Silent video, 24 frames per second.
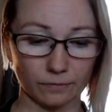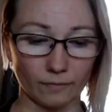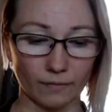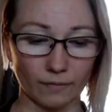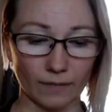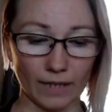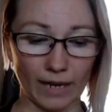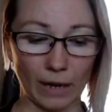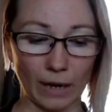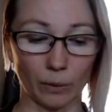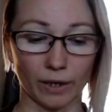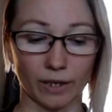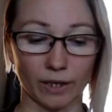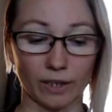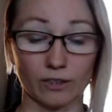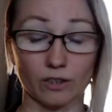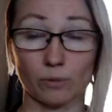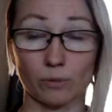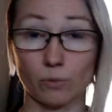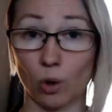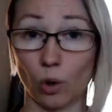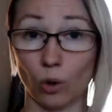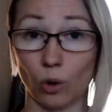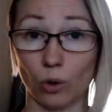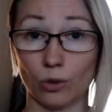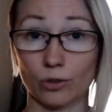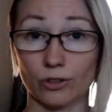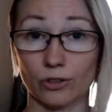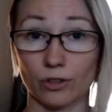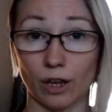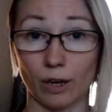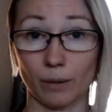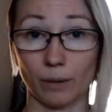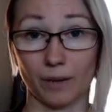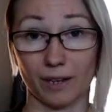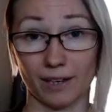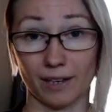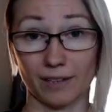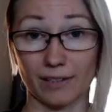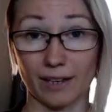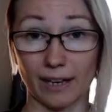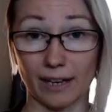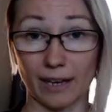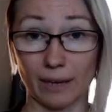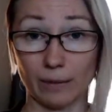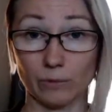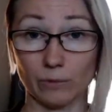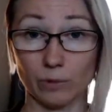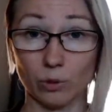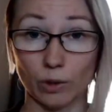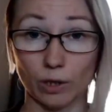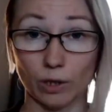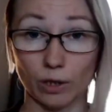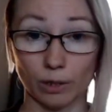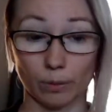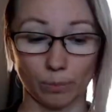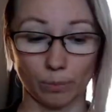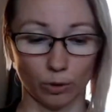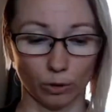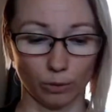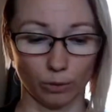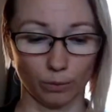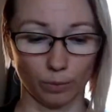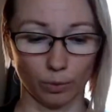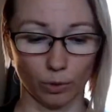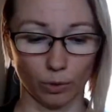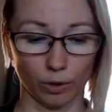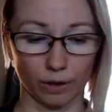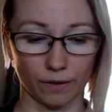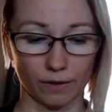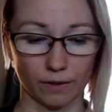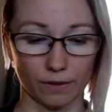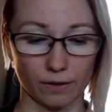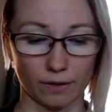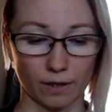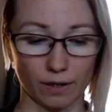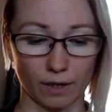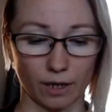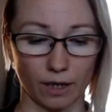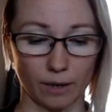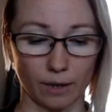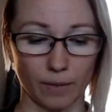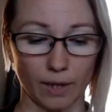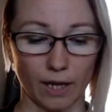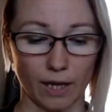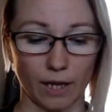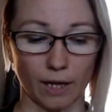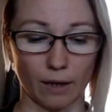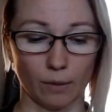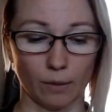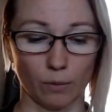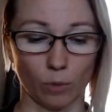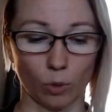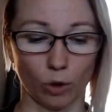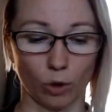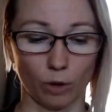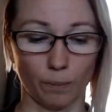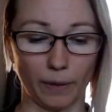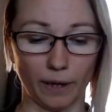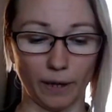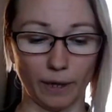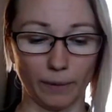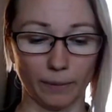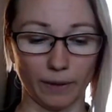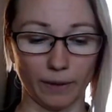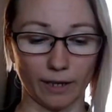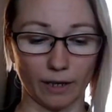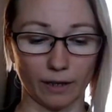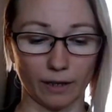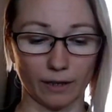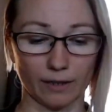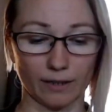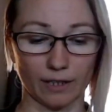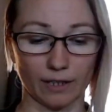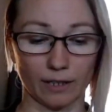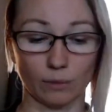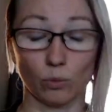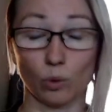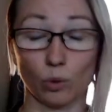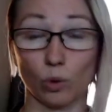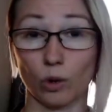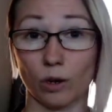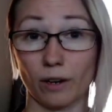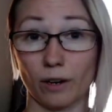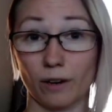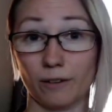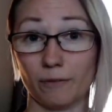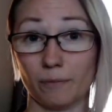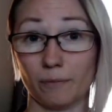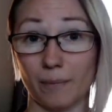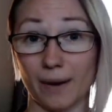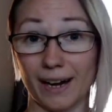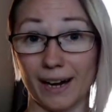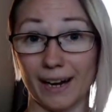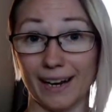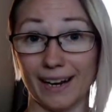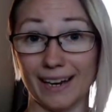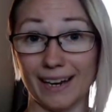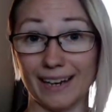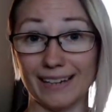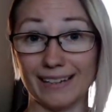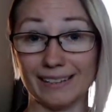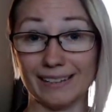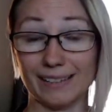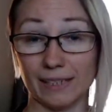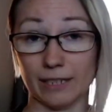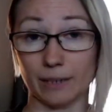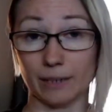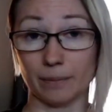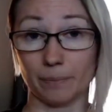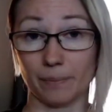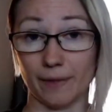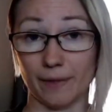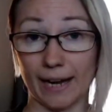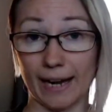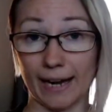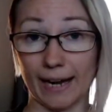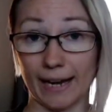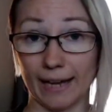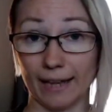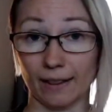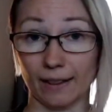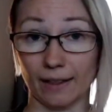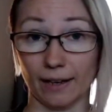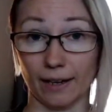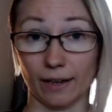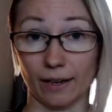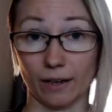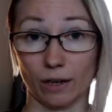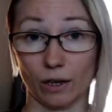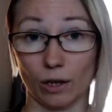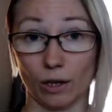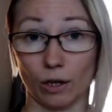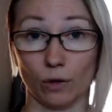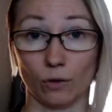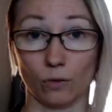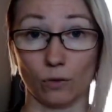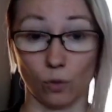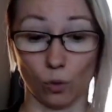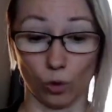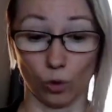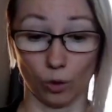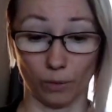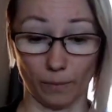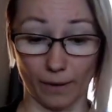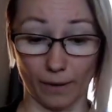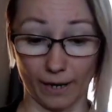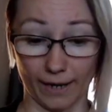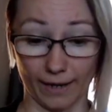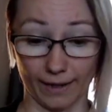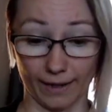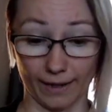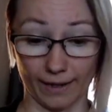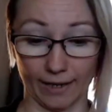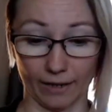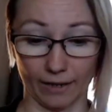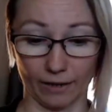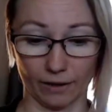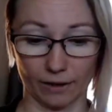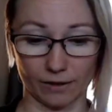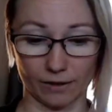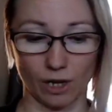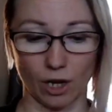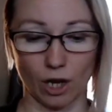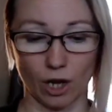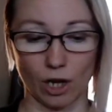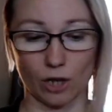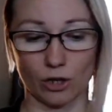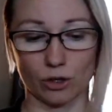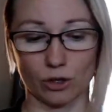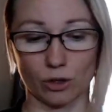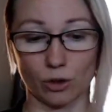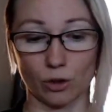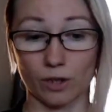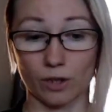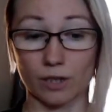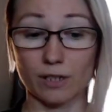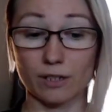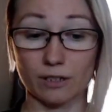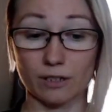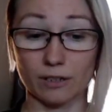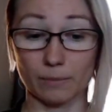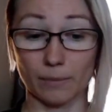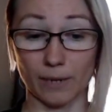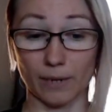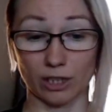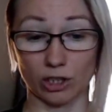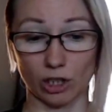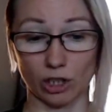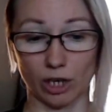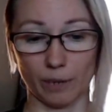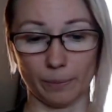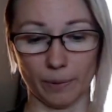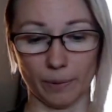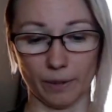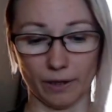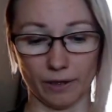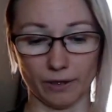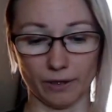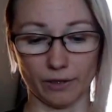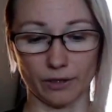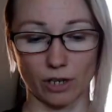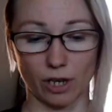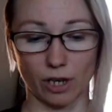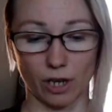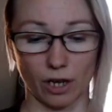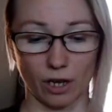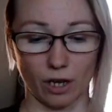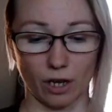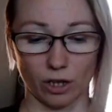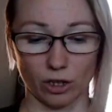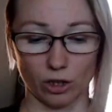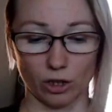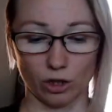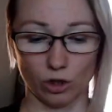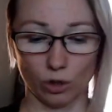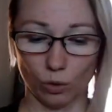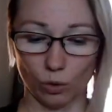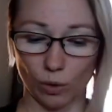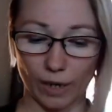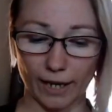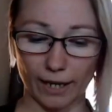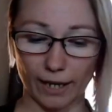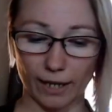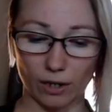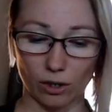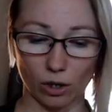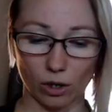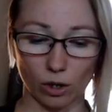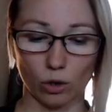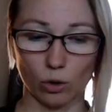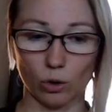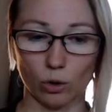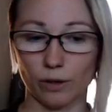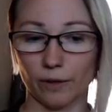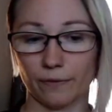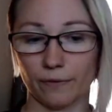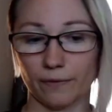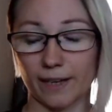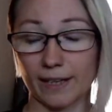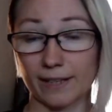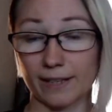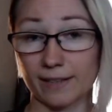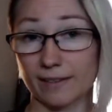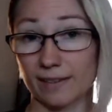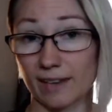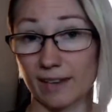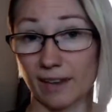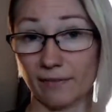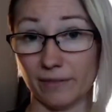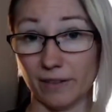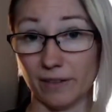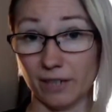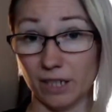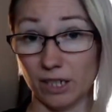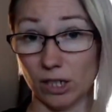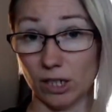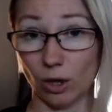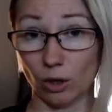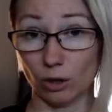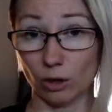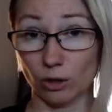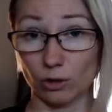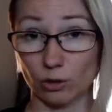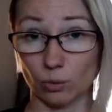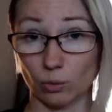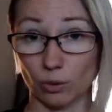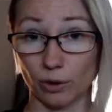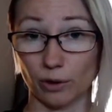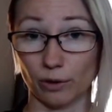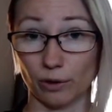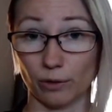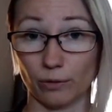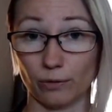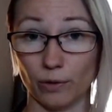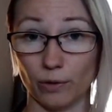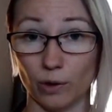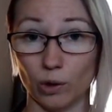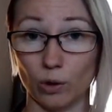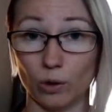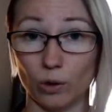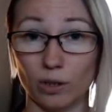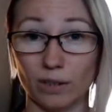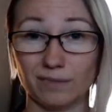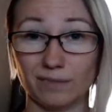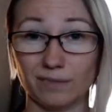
I want to get some coleslaw because I am doing the pulled pork this time, more baby carrots, and more of my dip that I like for my carrots. So this is my shopping list. Do I know if that's $70 worth of food?